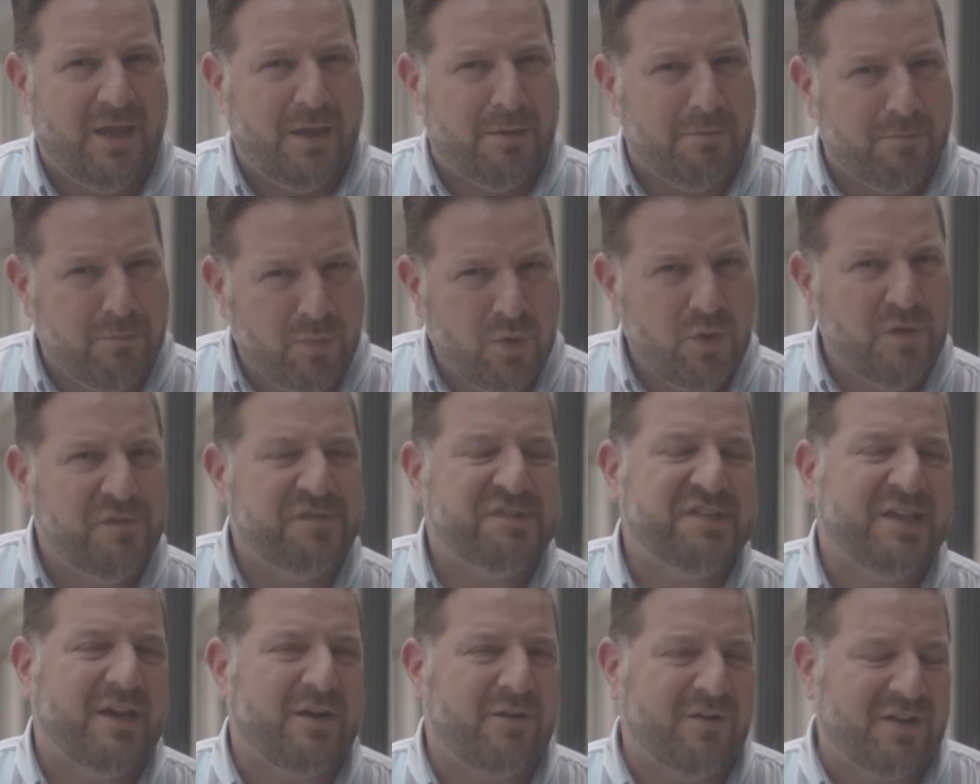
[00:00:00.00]

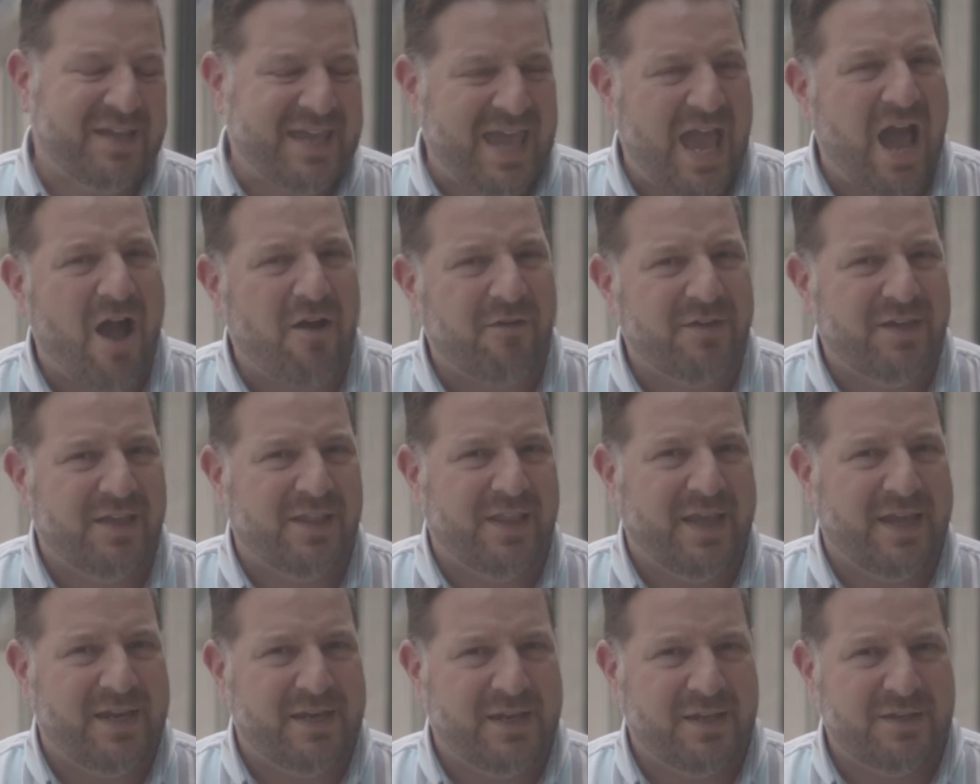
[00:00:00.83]
moves that are
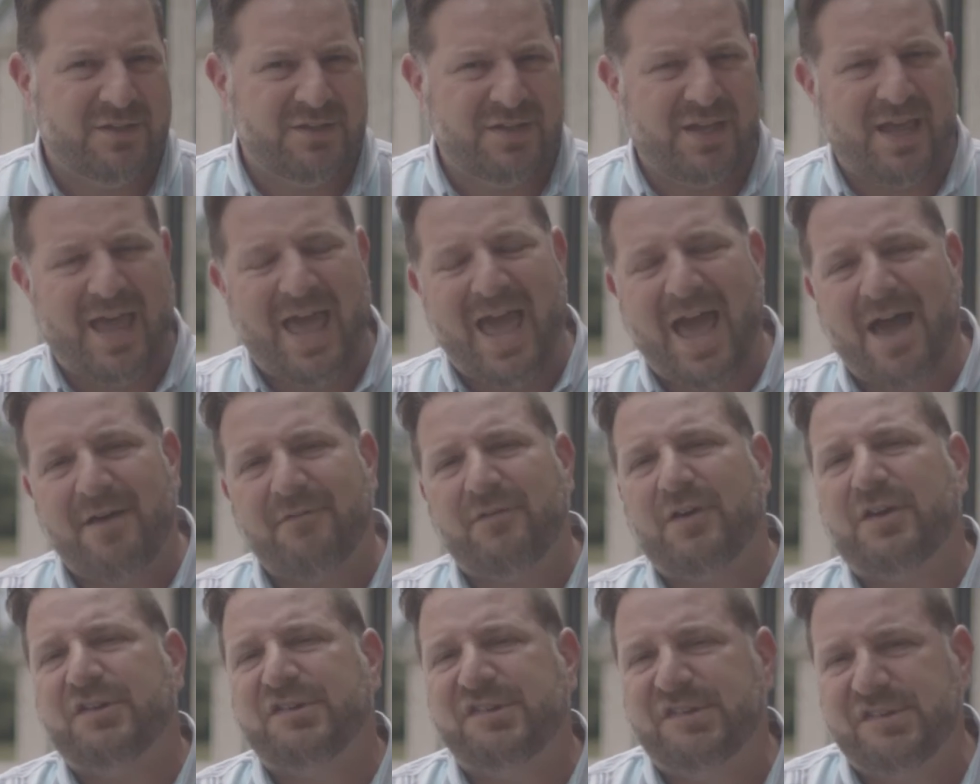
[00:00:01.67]
calculated to
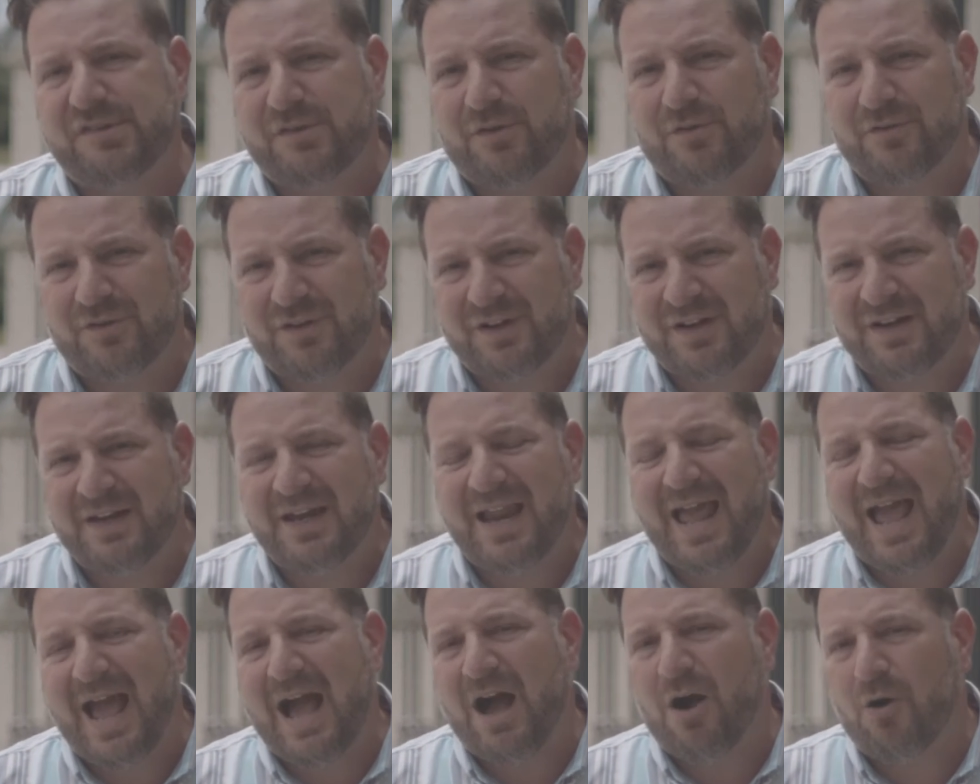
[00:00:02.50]
have a
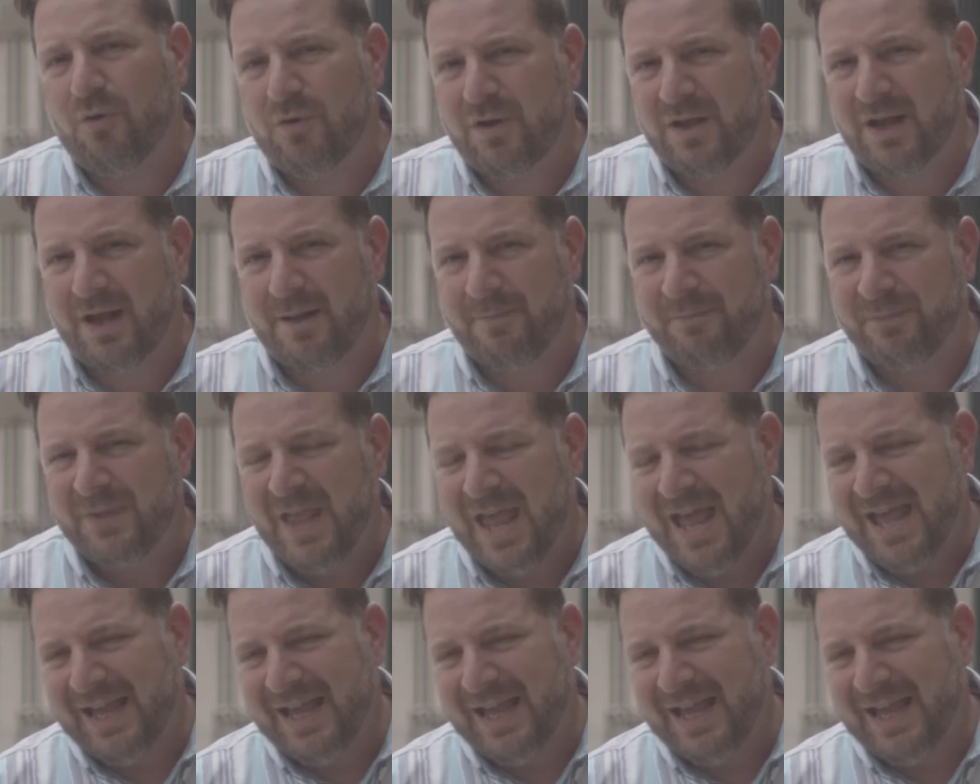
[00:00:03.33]
certain outcome.